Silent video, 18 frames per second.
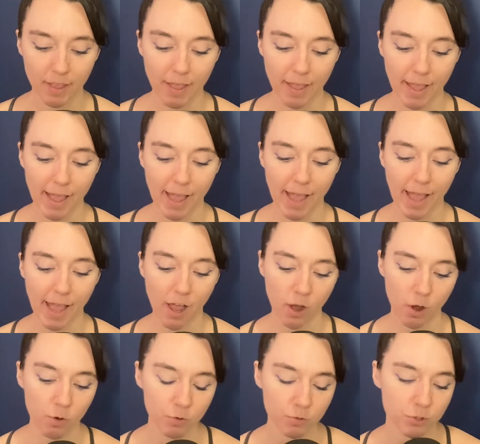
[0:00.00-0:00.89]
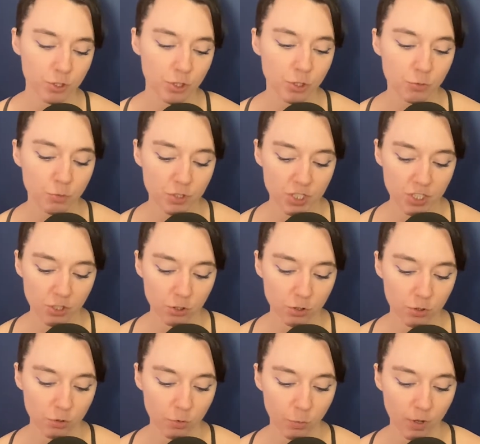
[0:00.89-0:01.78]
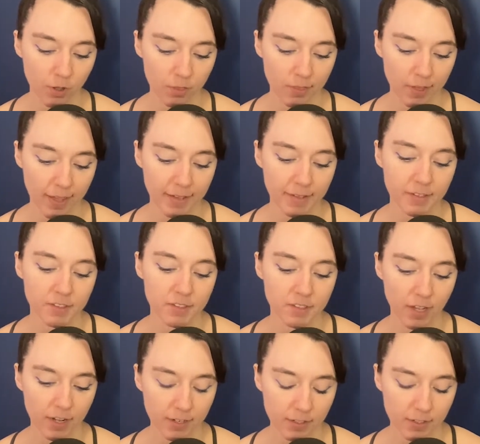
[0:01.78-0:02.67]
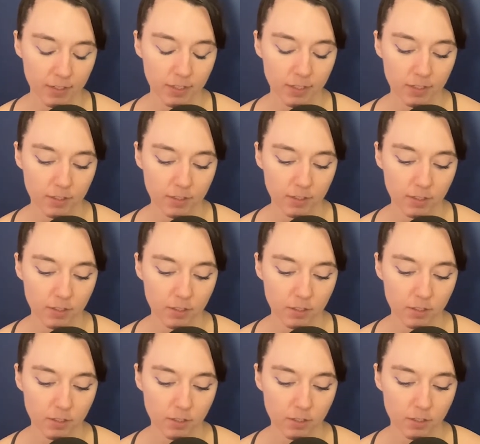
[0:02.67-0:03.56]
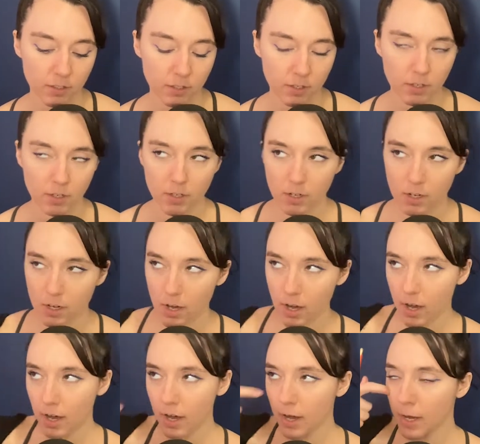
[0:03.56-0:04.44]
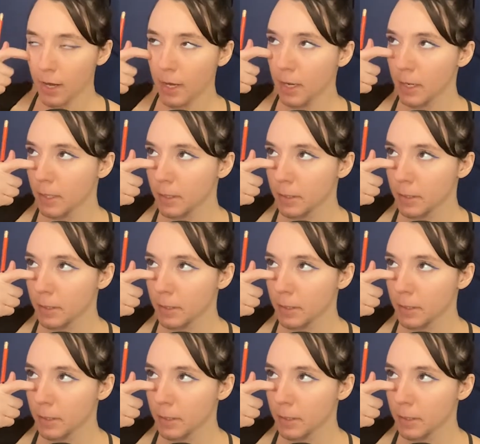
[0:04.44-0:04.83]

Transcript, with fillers: how do you deal with anxiety? Zoloft.